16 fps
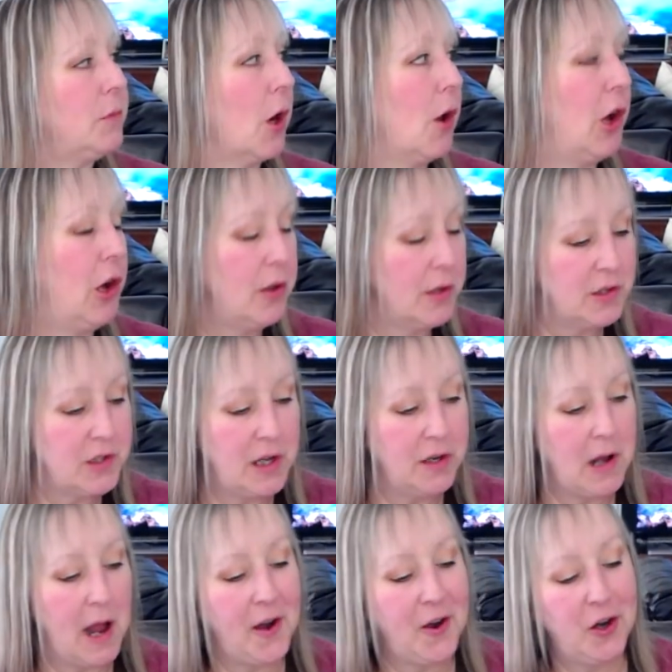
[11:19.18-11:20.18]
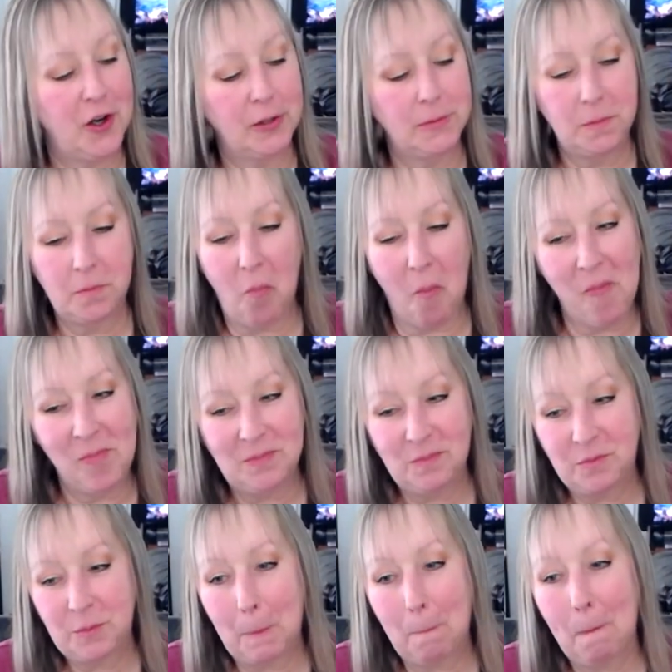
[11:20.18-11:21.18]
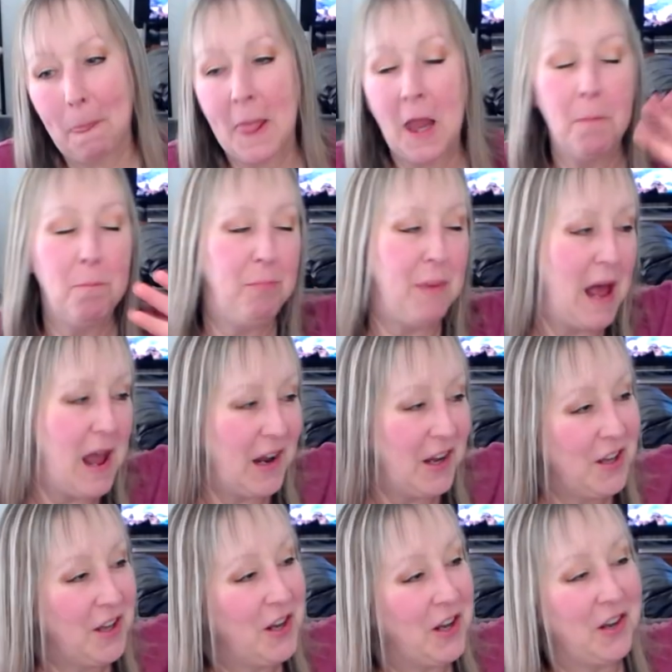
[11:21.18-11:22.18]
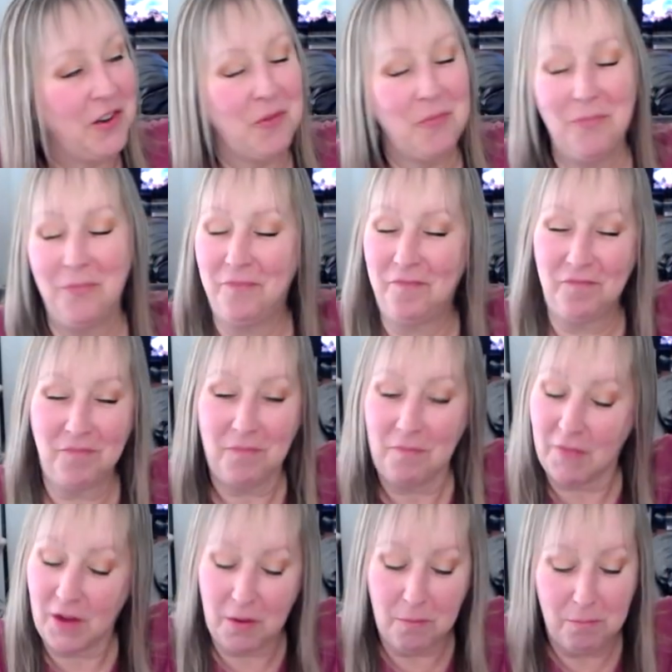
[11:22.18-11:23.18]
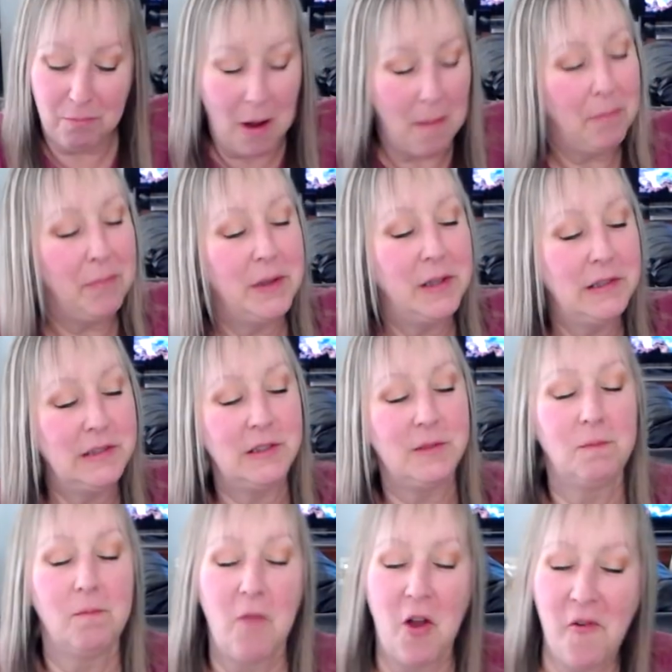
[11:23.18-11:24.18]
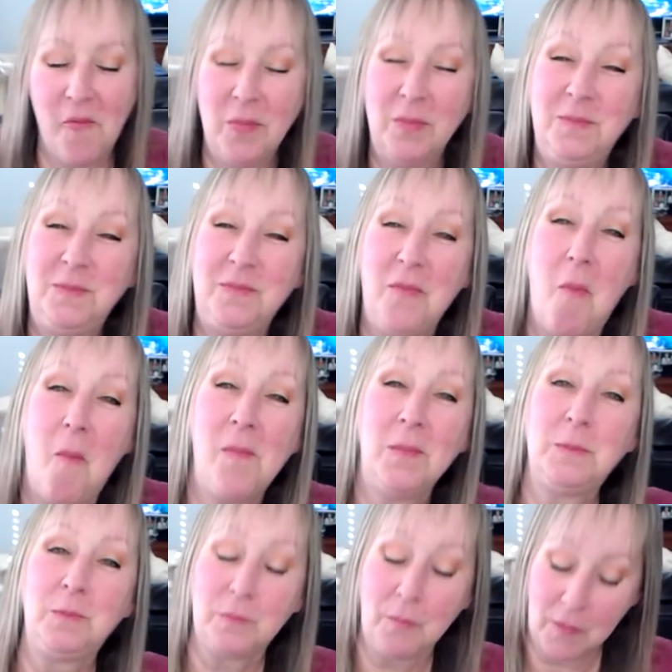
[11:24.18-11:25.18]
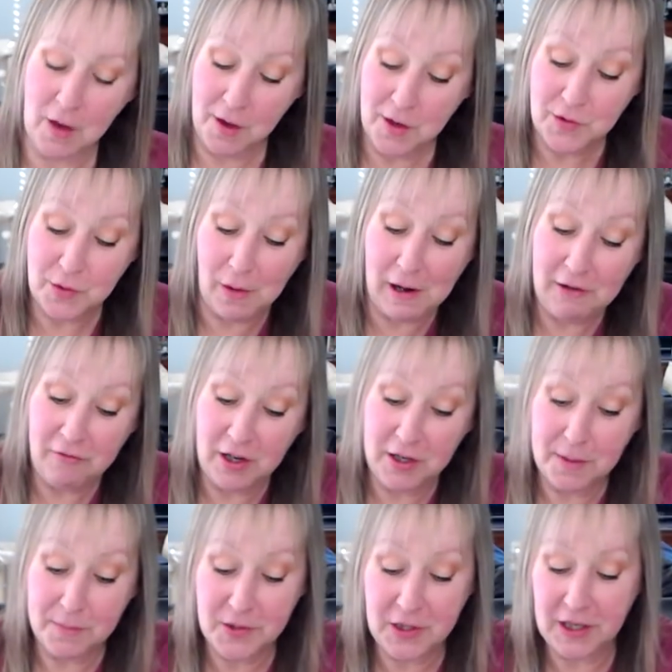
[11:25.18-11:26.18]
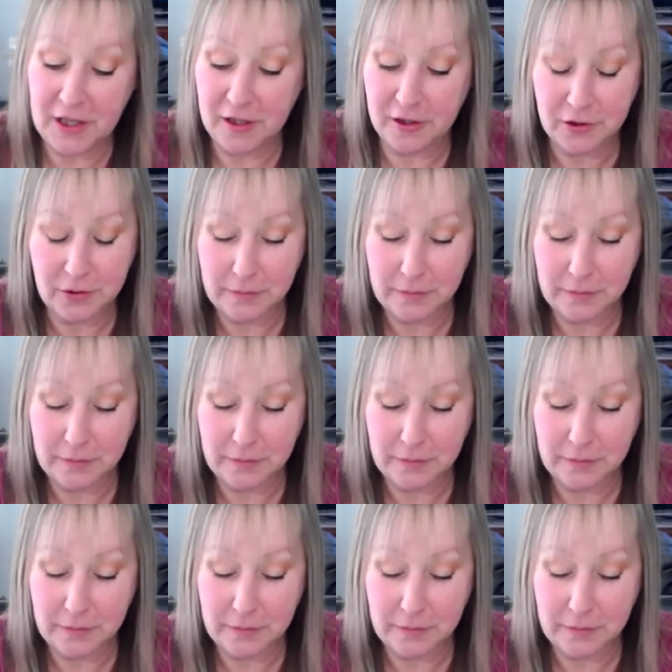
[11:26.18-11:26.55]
All of a sudden I heard banging and bumping, and so I run upstairs,